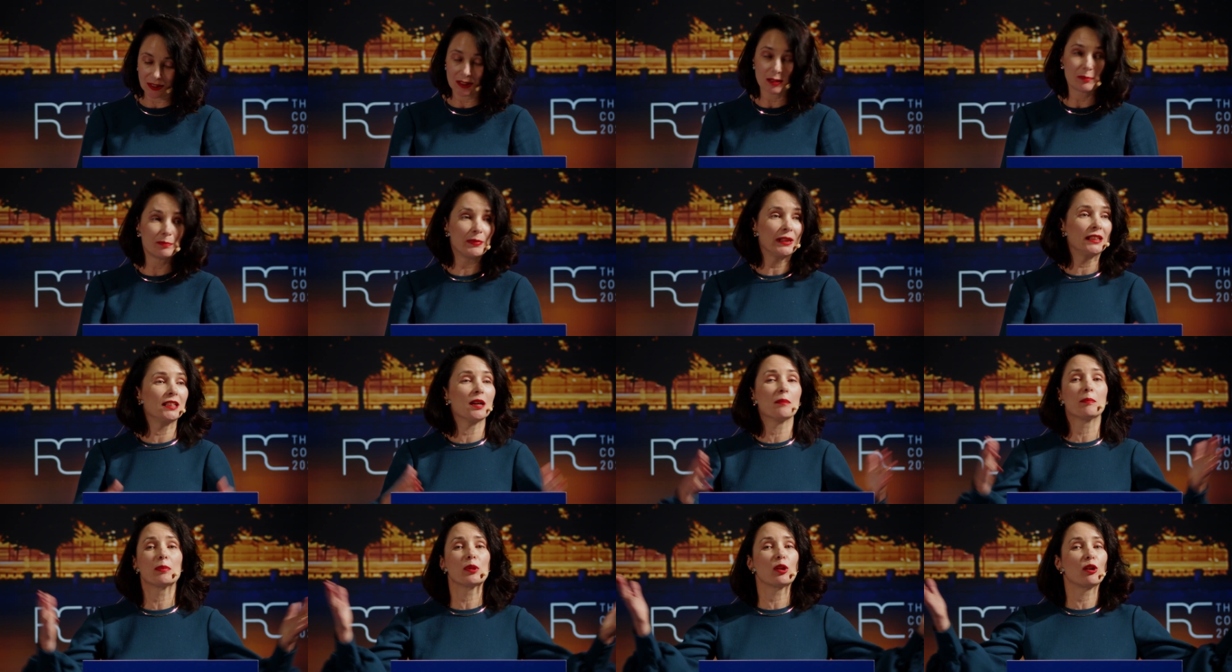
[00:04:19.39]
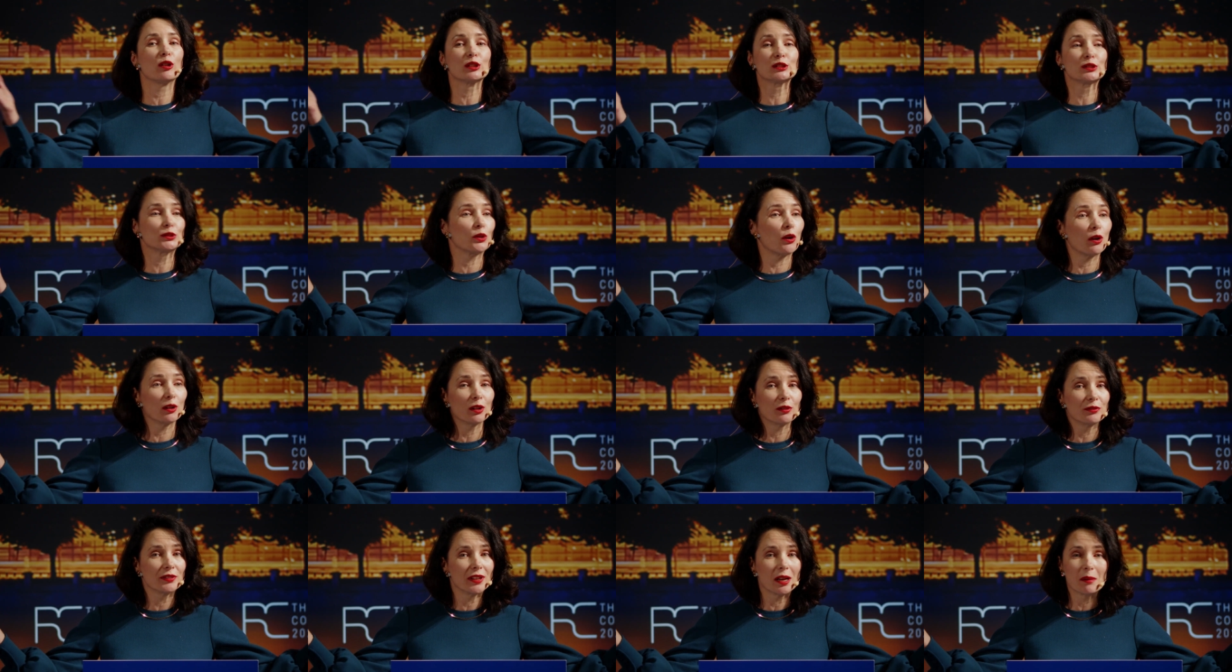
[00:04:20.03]
Big applause to
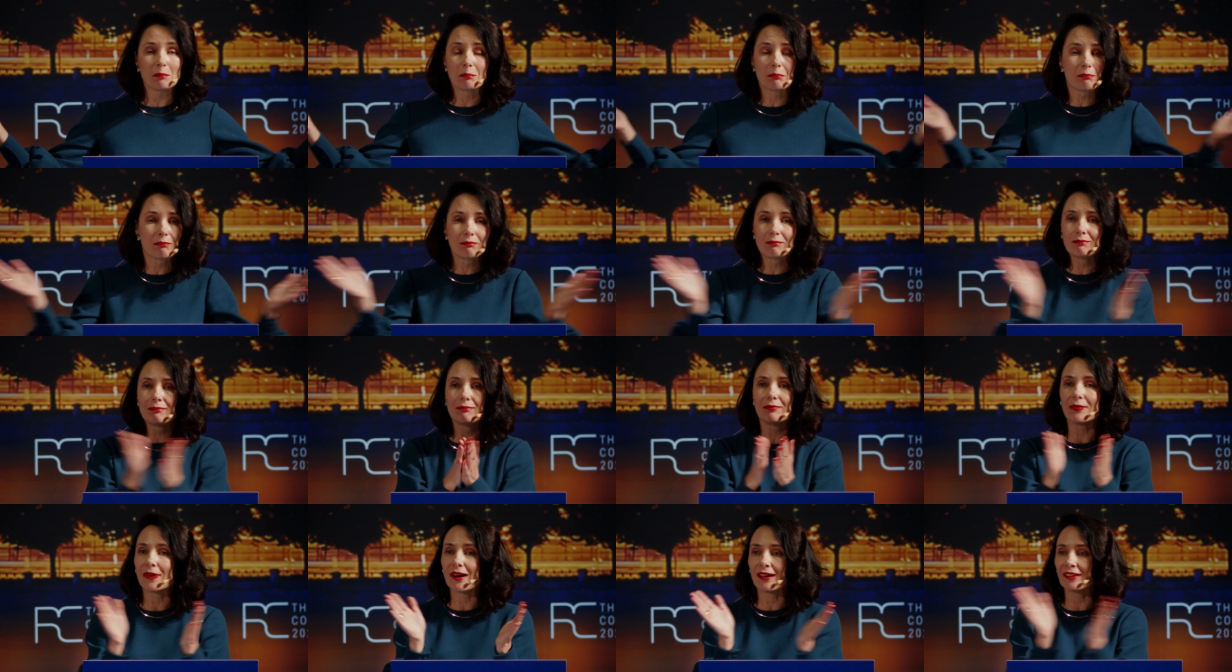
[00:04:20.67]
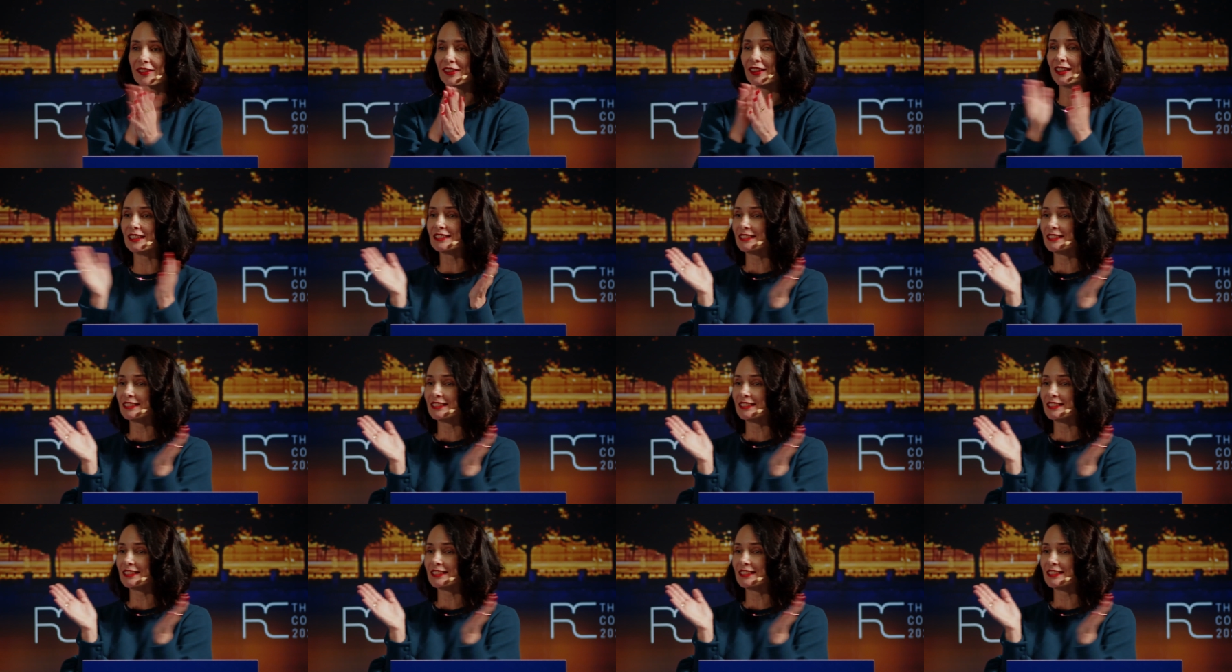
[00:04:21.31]
all of them. I think